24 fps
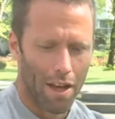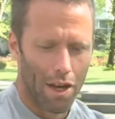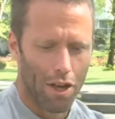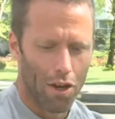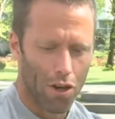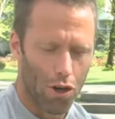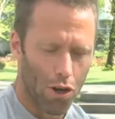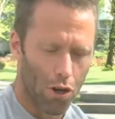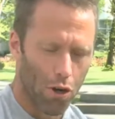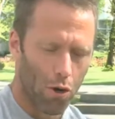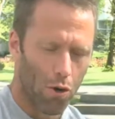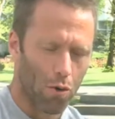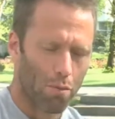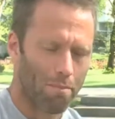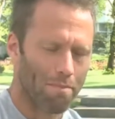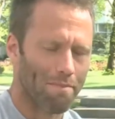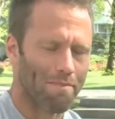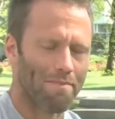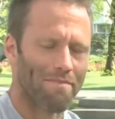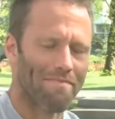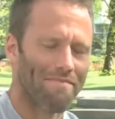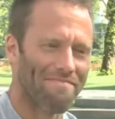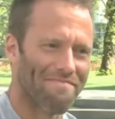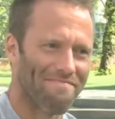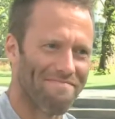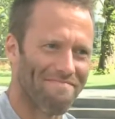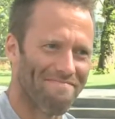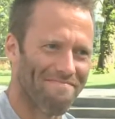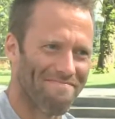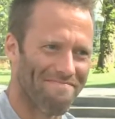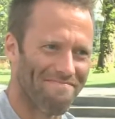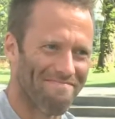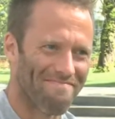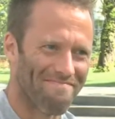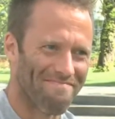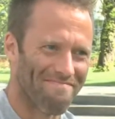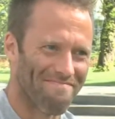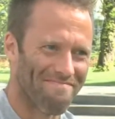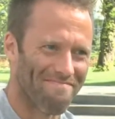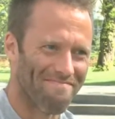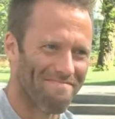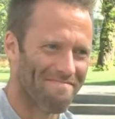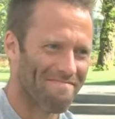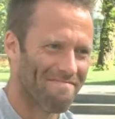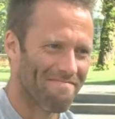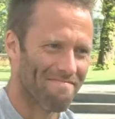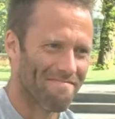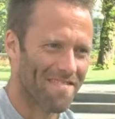No. Why?
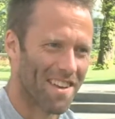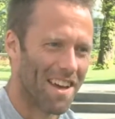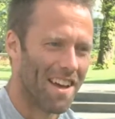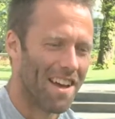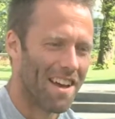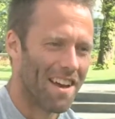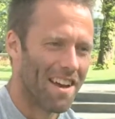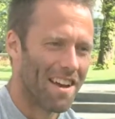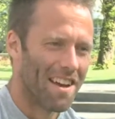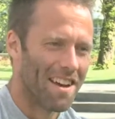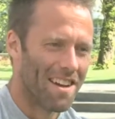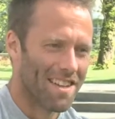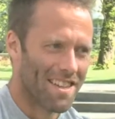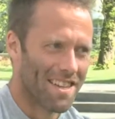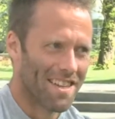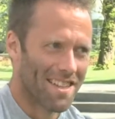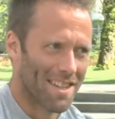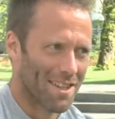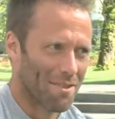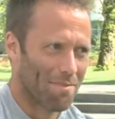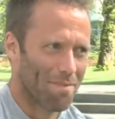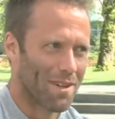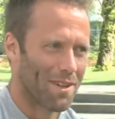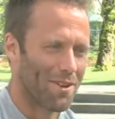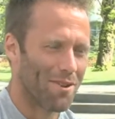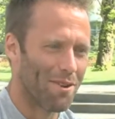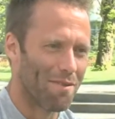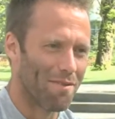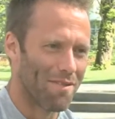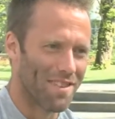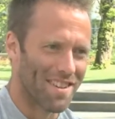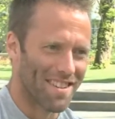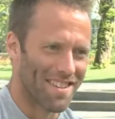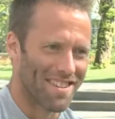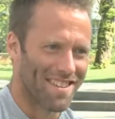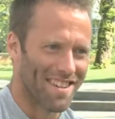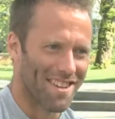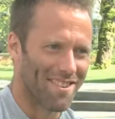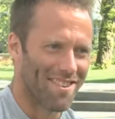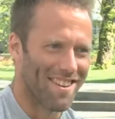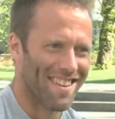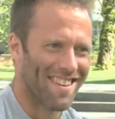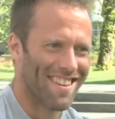I think that's pretty obvious. I don't.